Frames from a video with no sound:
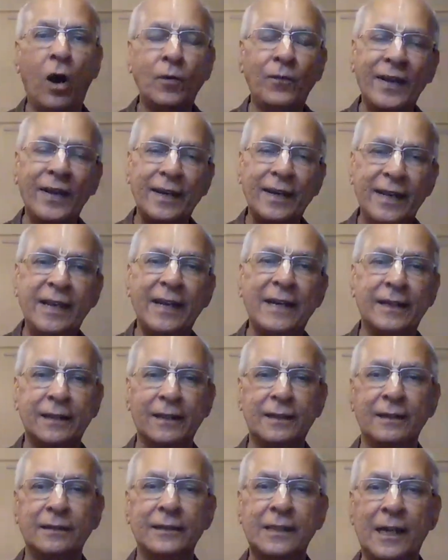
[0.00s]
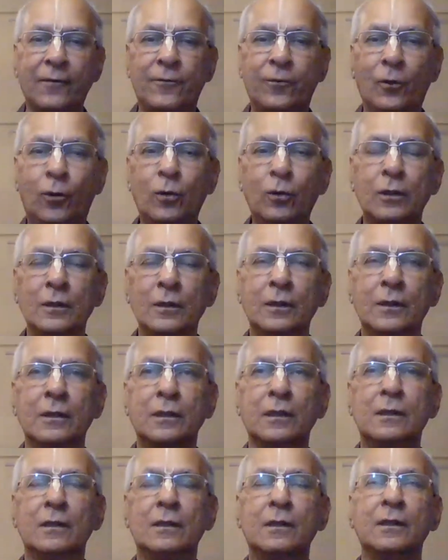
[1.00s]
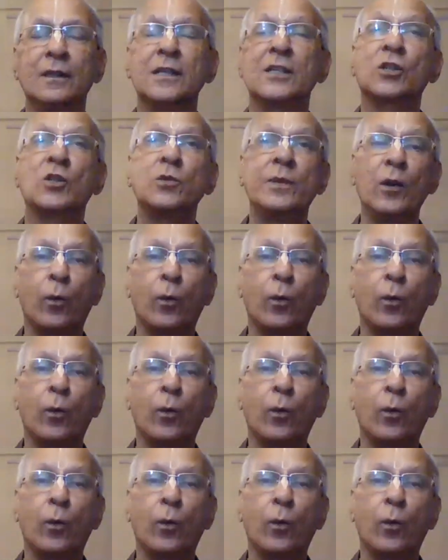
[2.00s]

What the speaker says: What we need, therefore, is